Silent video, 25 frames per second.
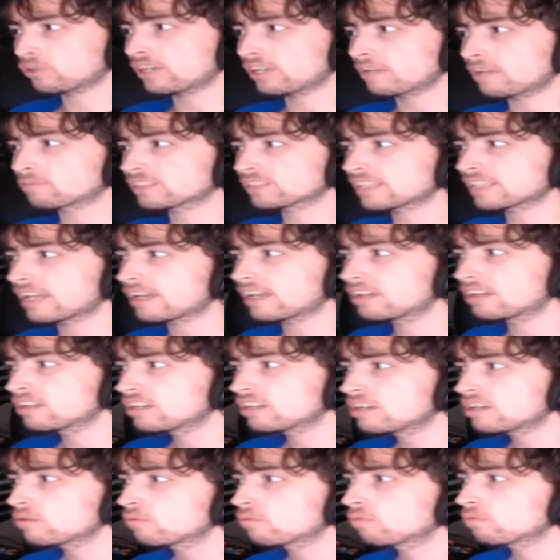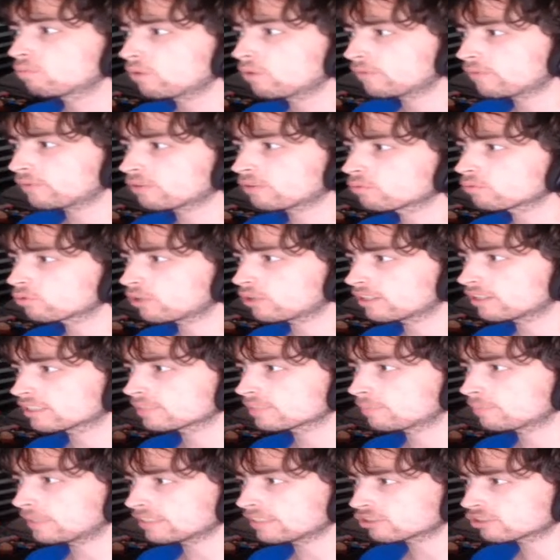get upset with film
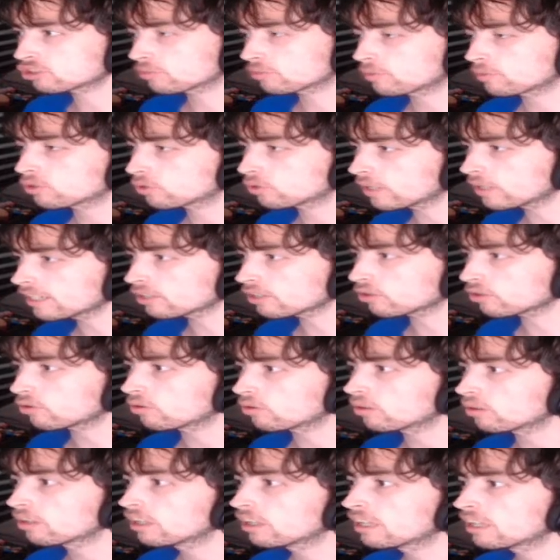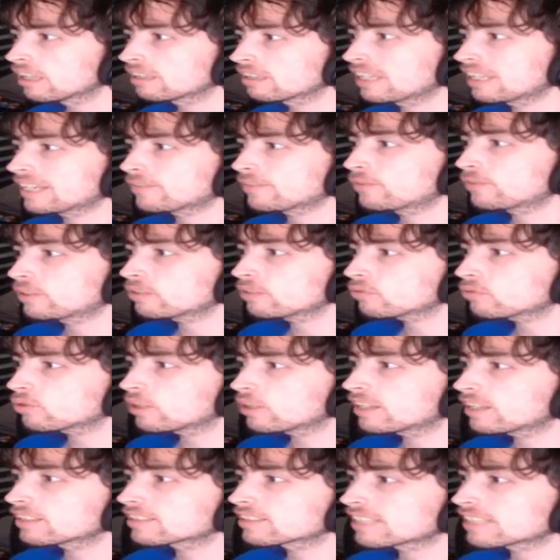critics being super critical. Like film
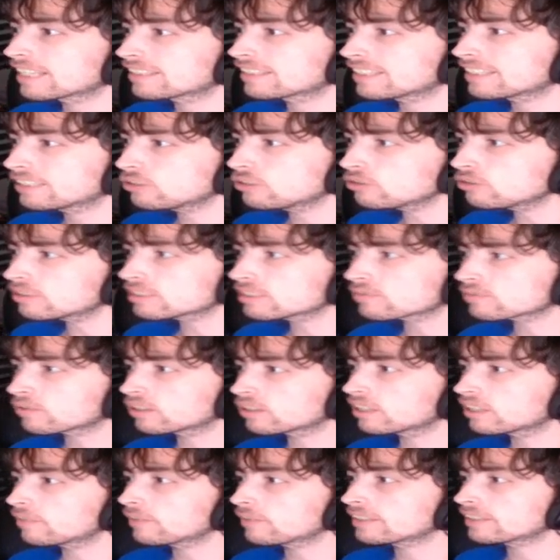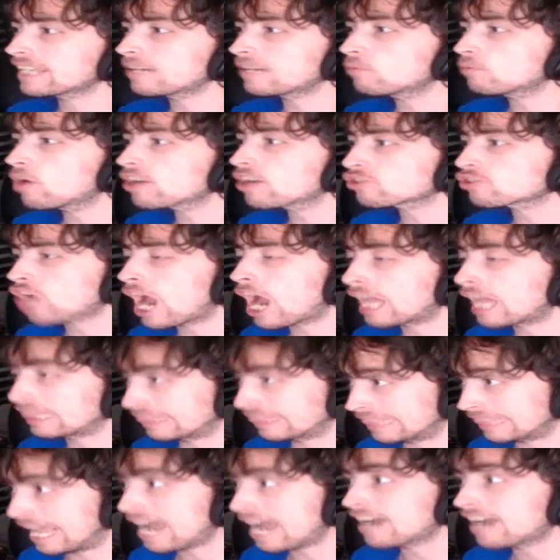critics, like they do this for a living. They watch a
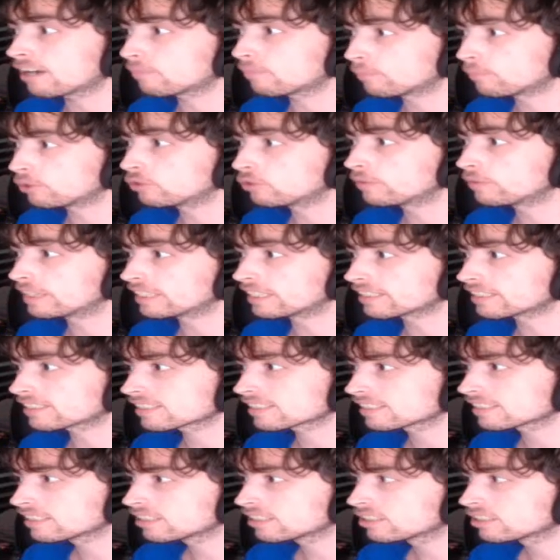lot of movies,